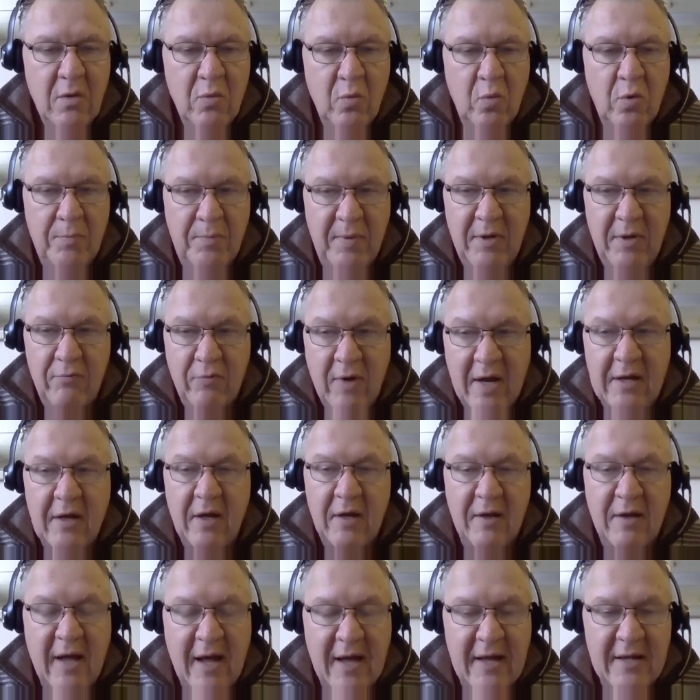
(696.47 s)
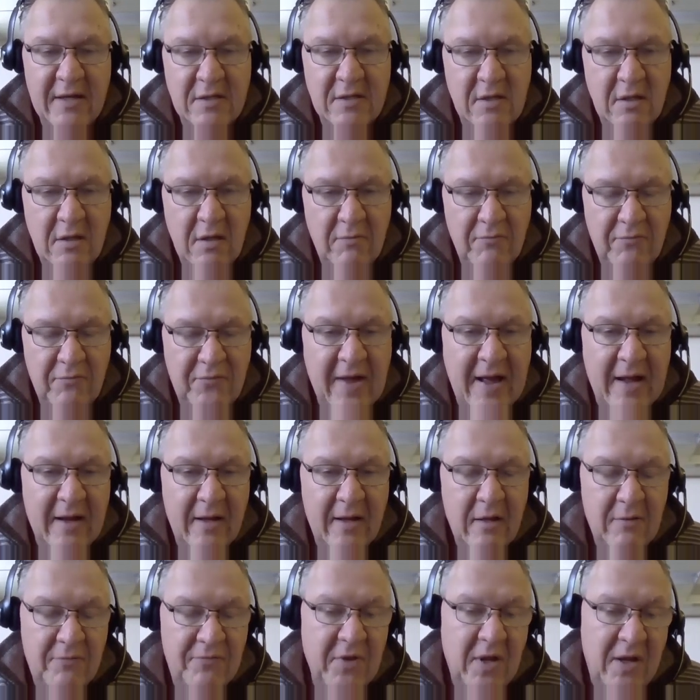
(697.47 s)
would be recognized, in
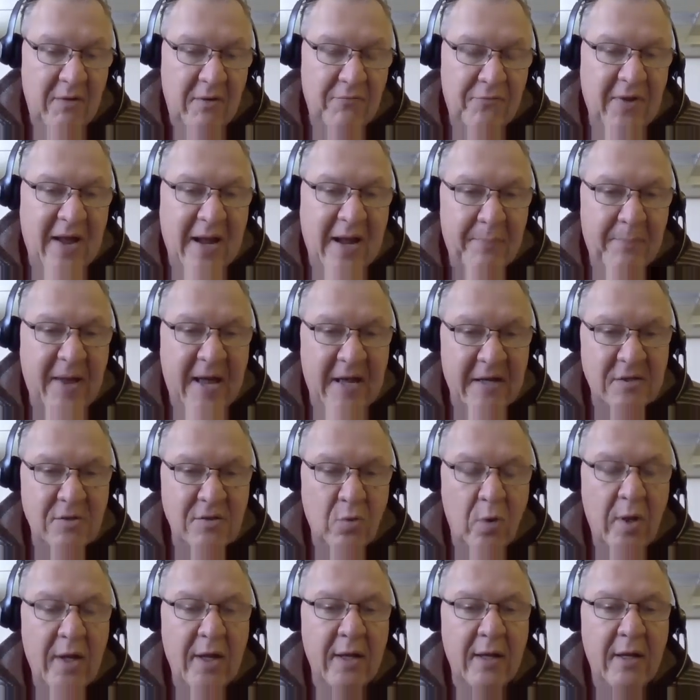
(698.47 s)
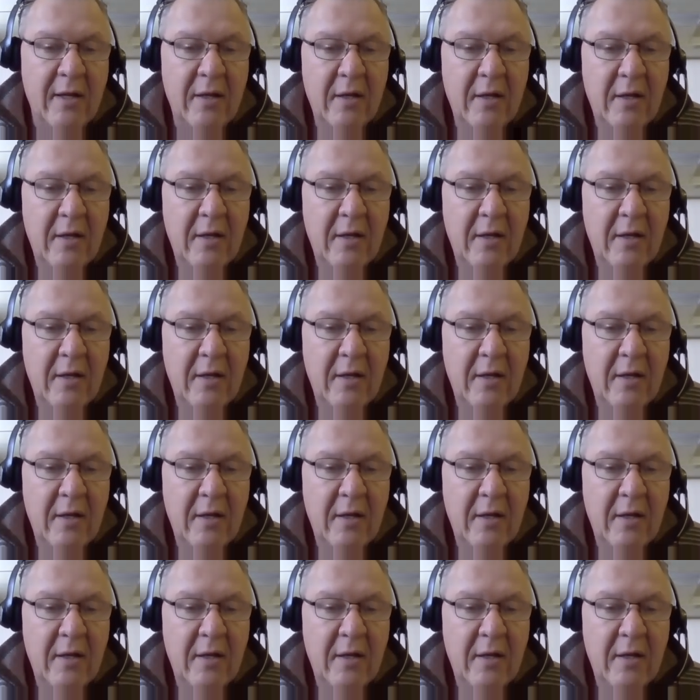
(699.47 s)
fact, if they in fact passed away.